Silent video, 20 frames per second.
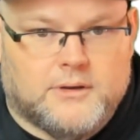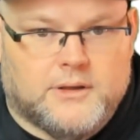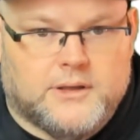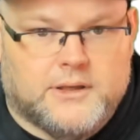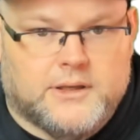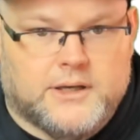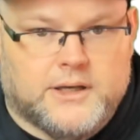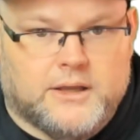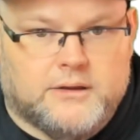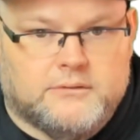
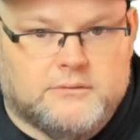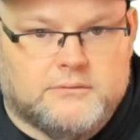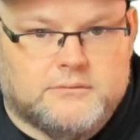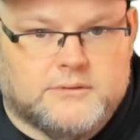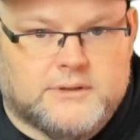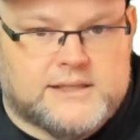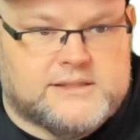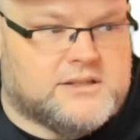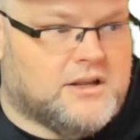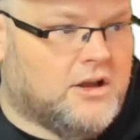You know,
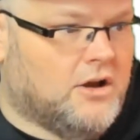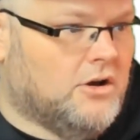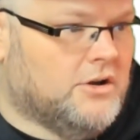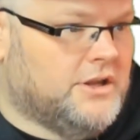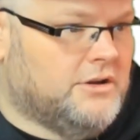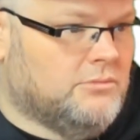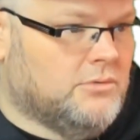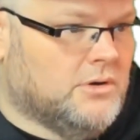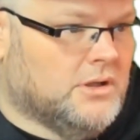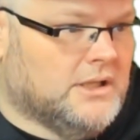that's all
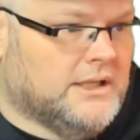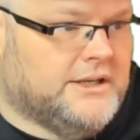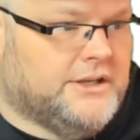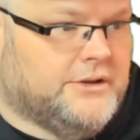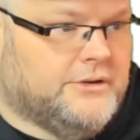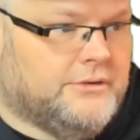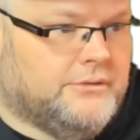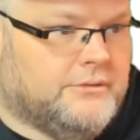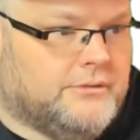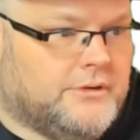you really
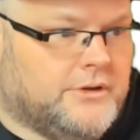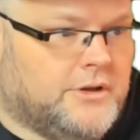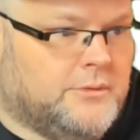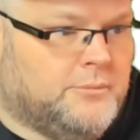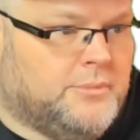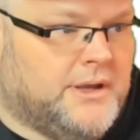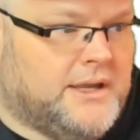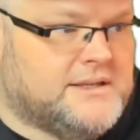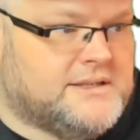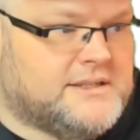do. You
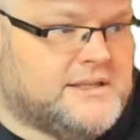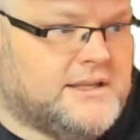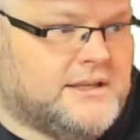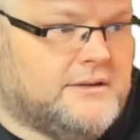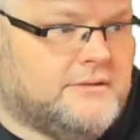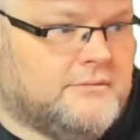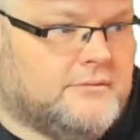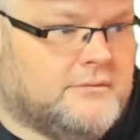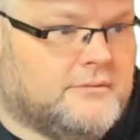paste it.